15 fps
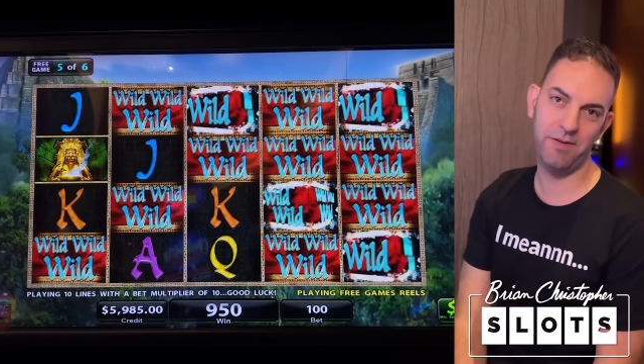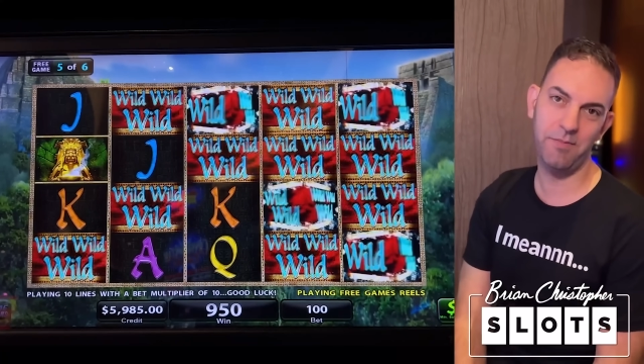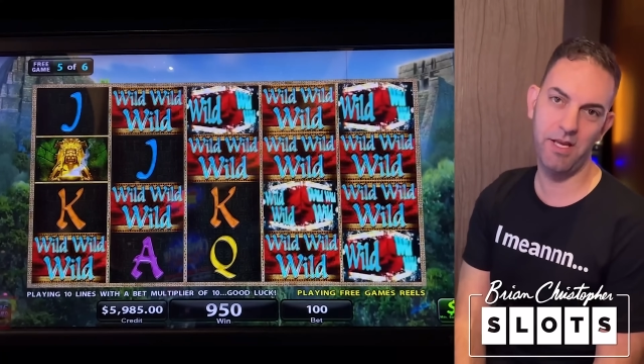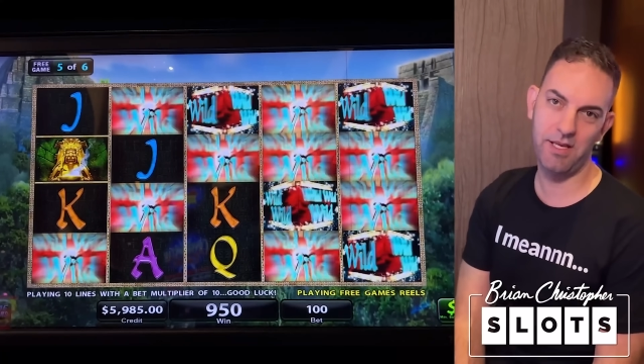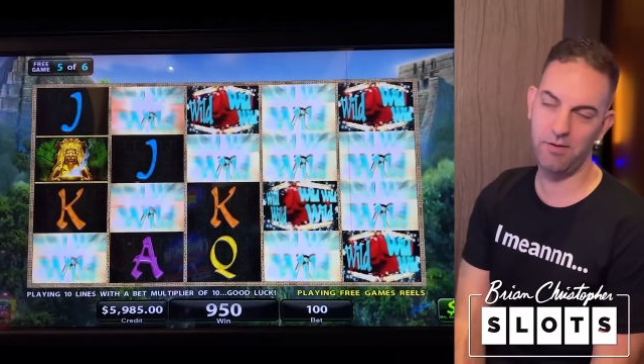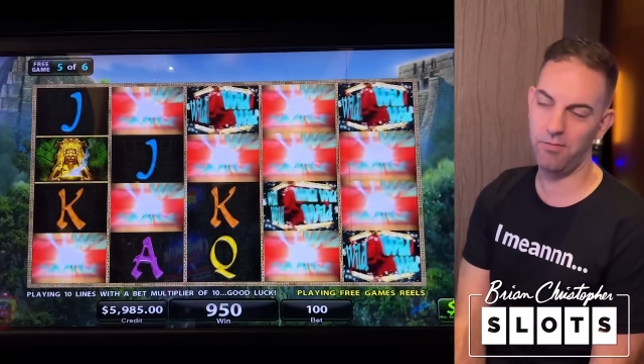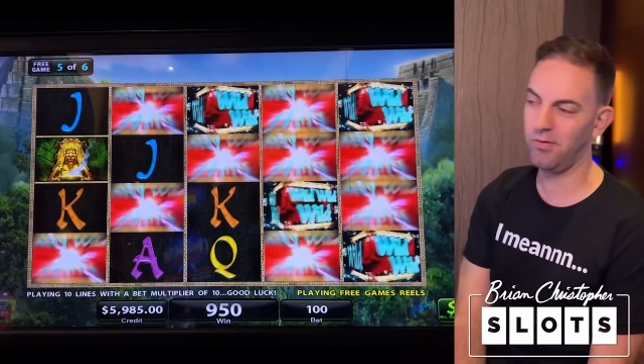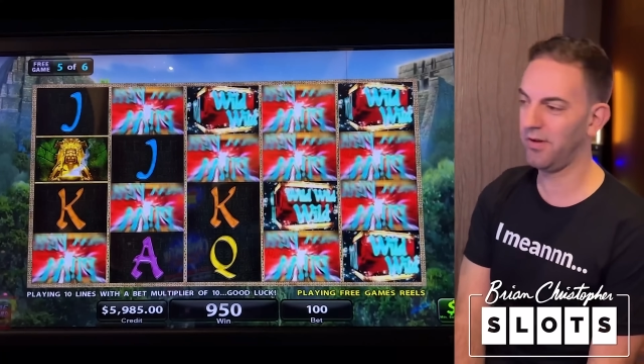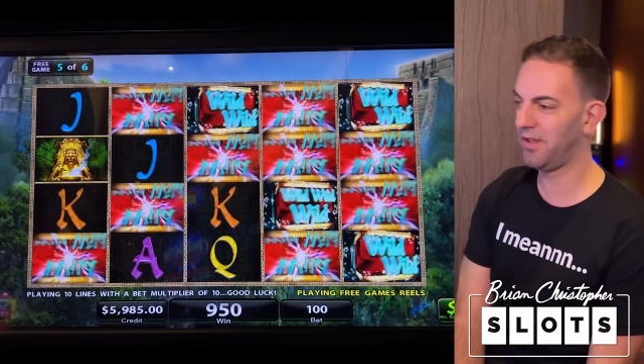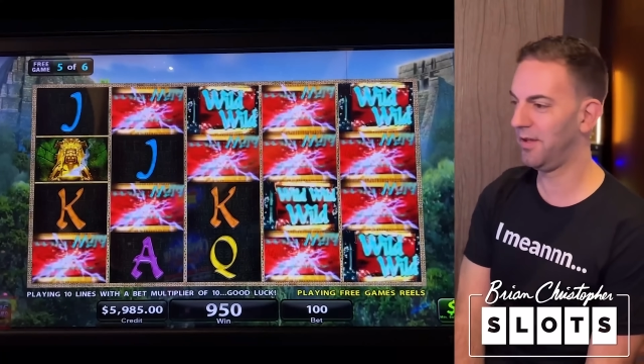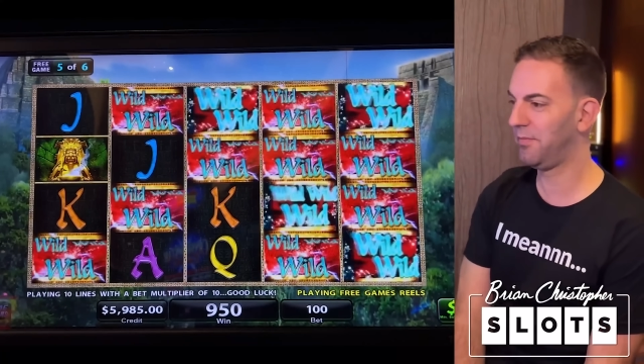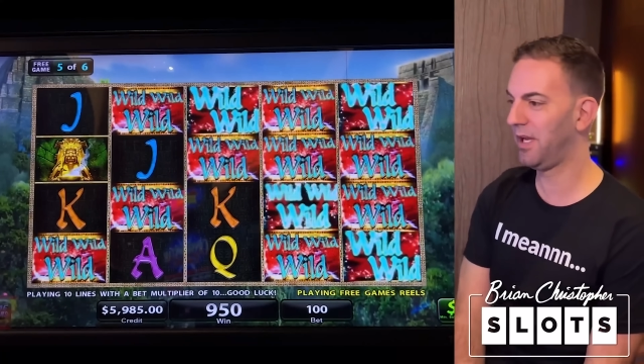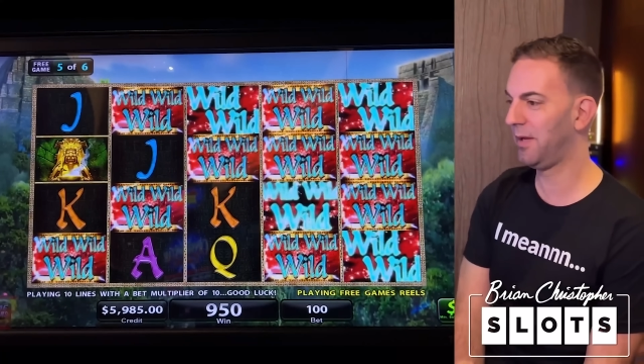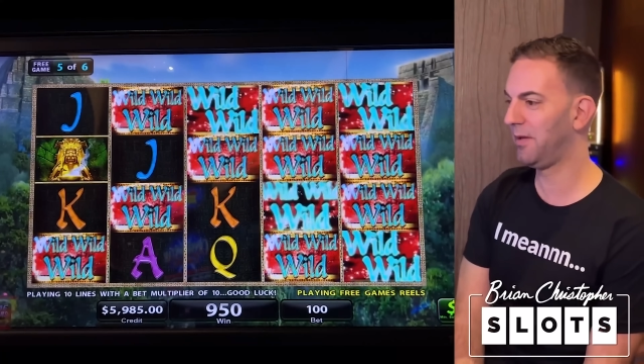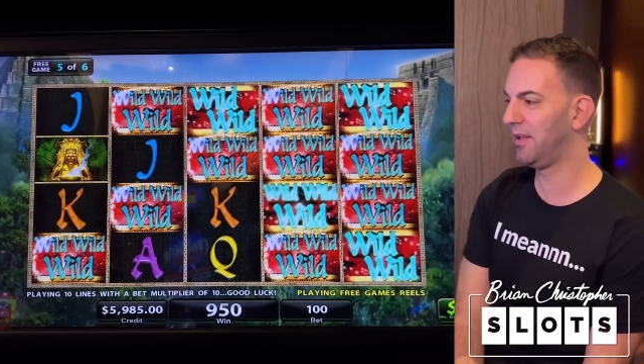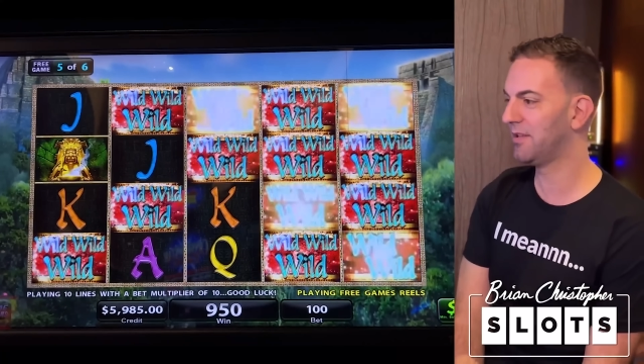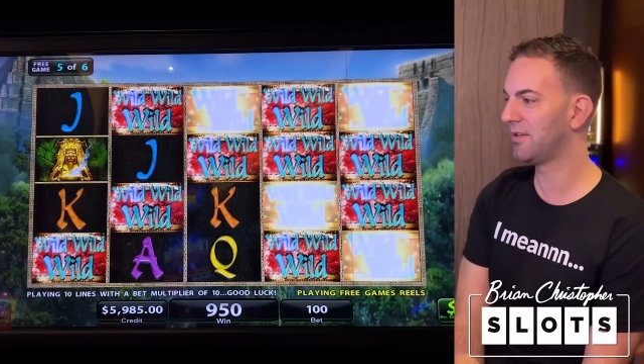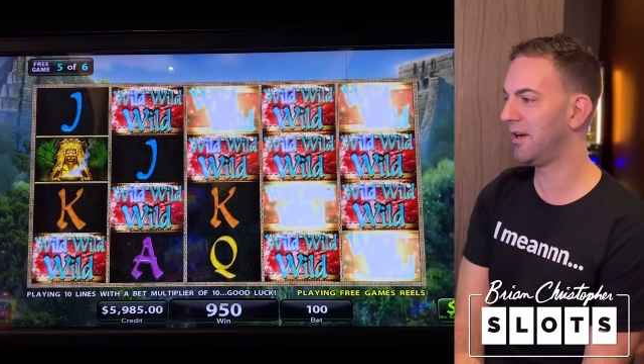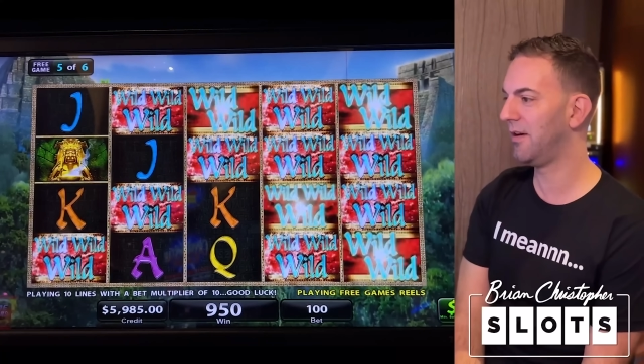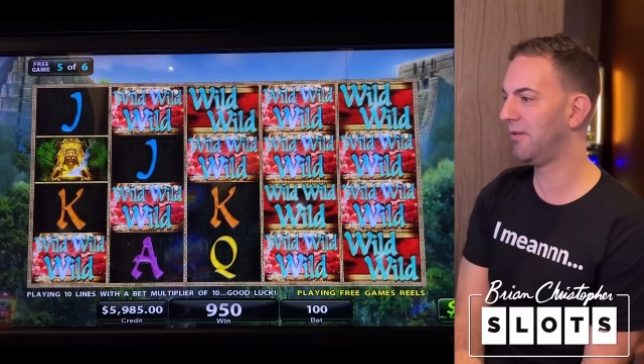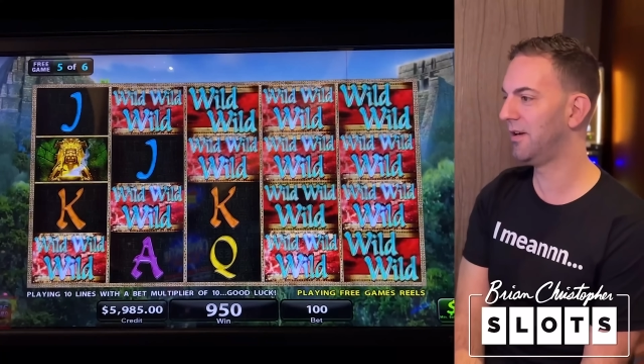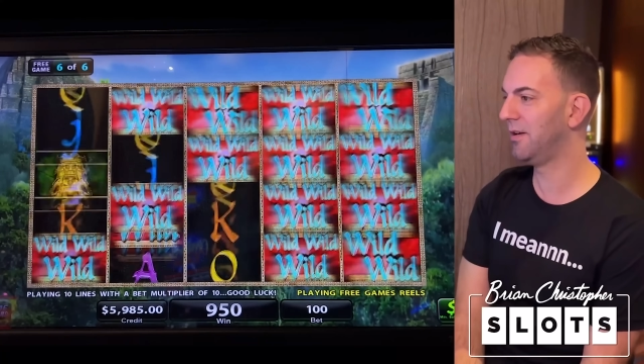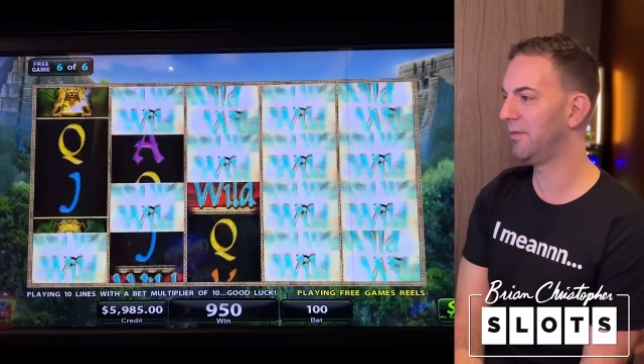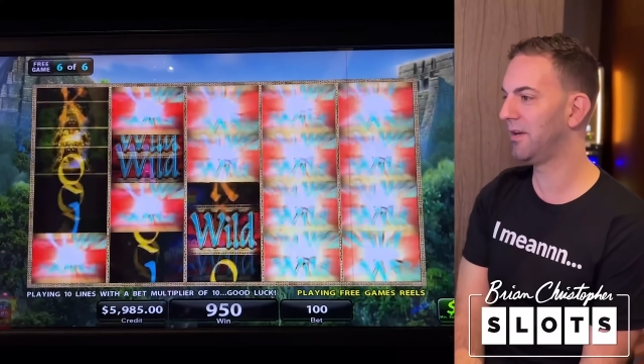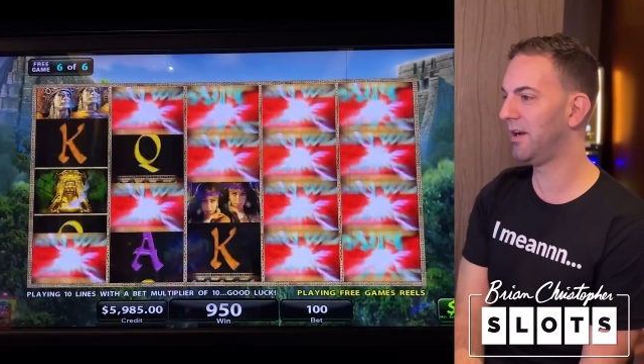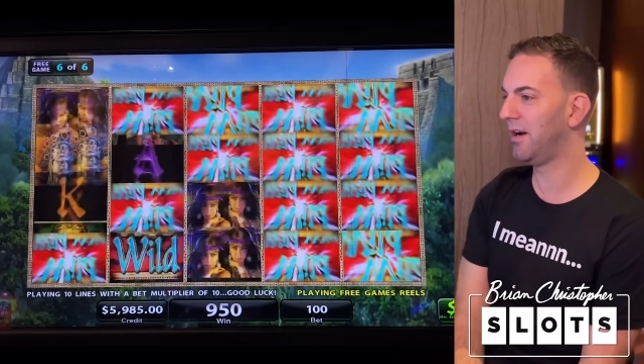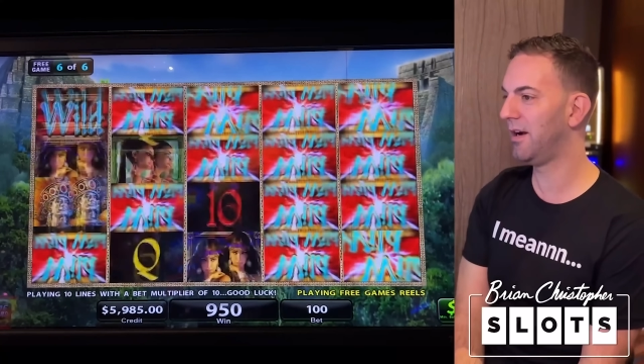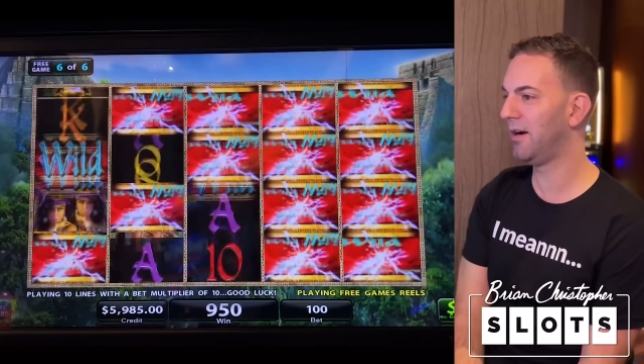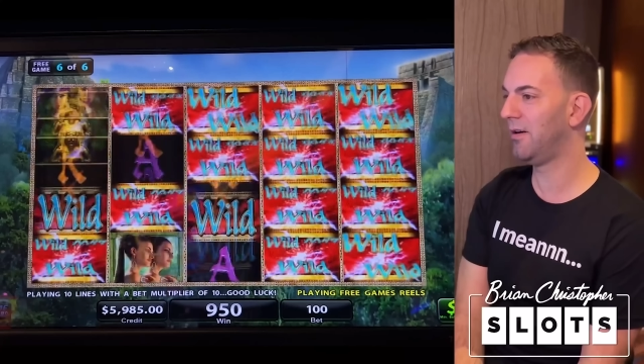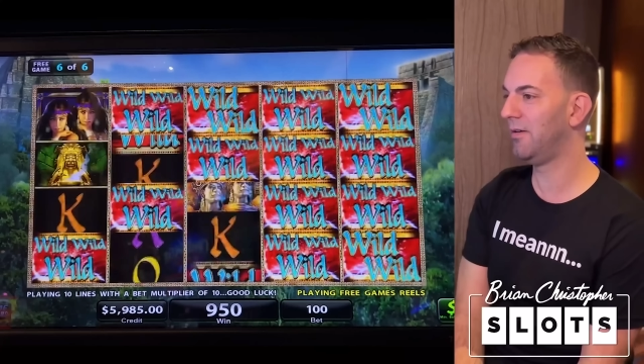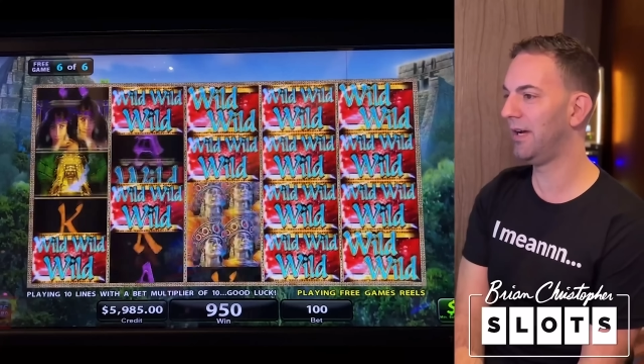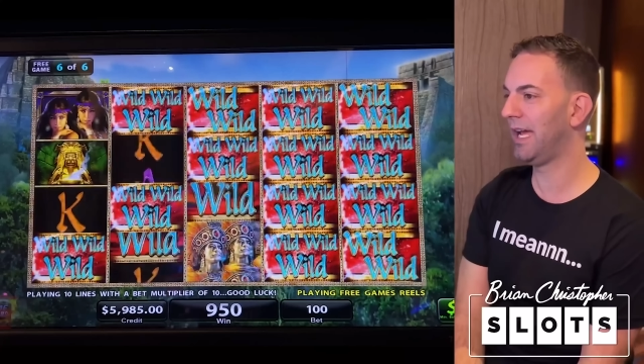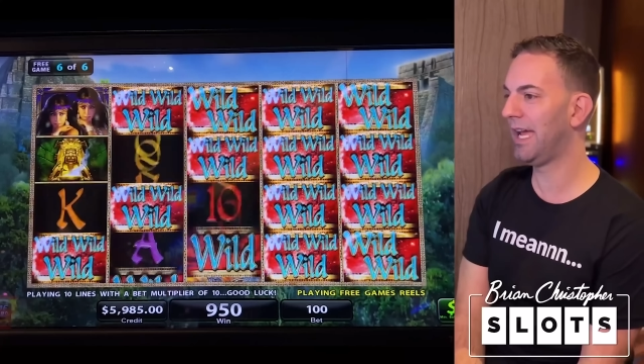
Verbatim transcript: Make it worth it, baby. Let's go. Here we go.